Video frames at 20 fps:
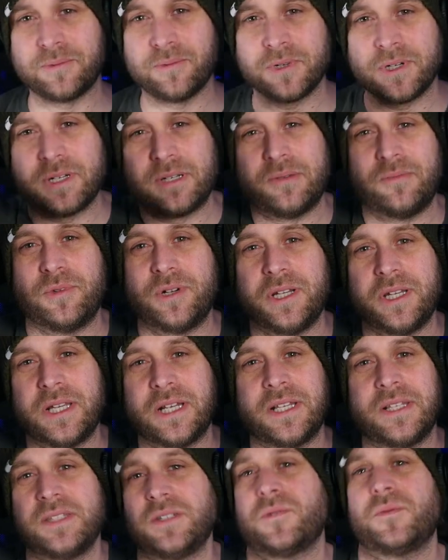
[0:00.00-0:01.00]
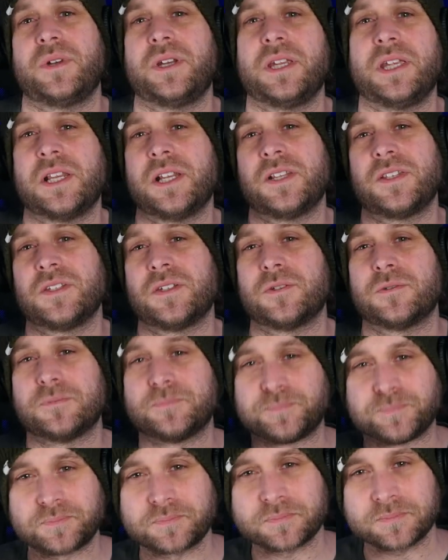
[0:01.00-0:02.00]
what, what are you gonna do? What are you gonna do?
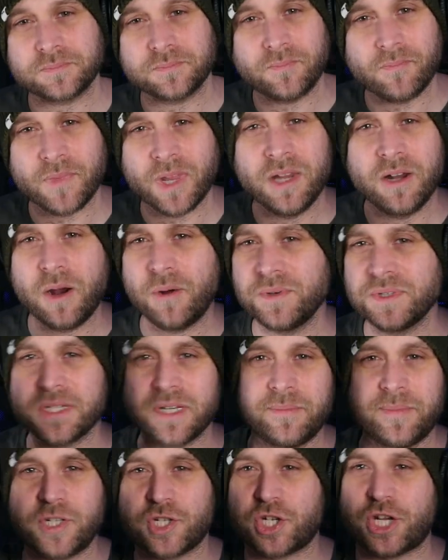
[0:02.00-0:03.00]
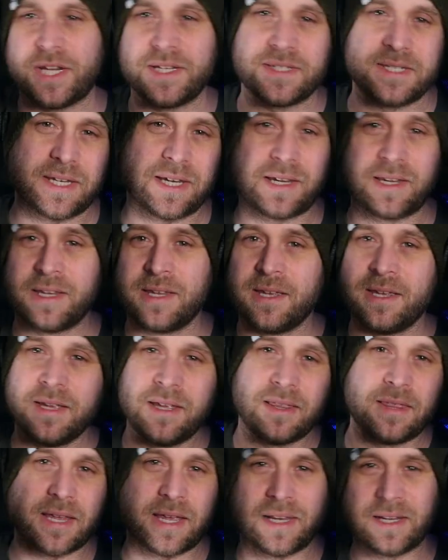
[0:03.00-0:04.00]
You're always gonna be chasing
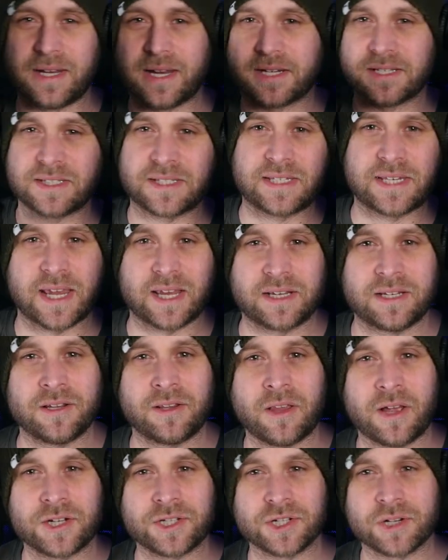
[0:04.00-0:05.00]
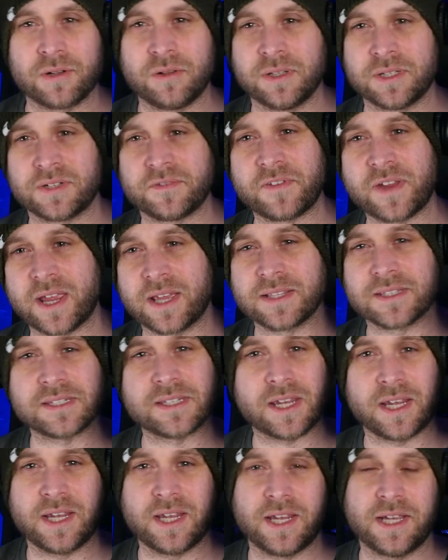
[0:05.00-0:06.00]
that next technological
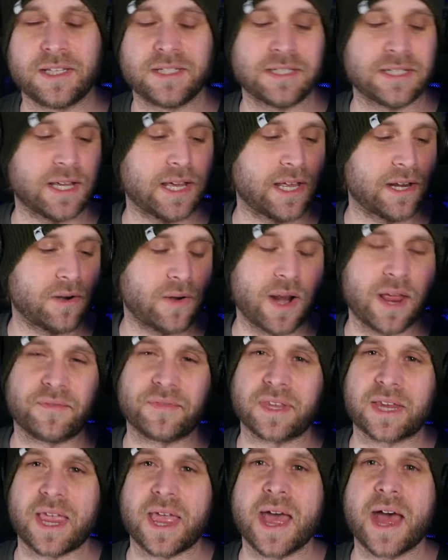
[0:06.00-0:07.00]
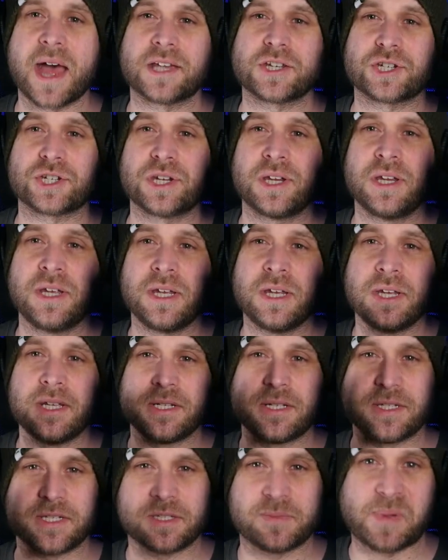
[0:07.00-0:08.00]
advance and I don't have the cash
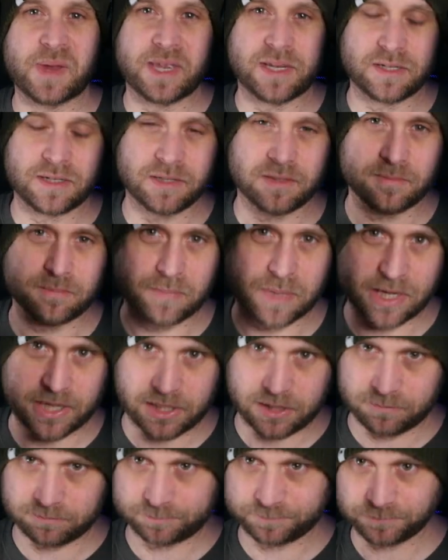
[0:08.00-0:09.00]
to spend money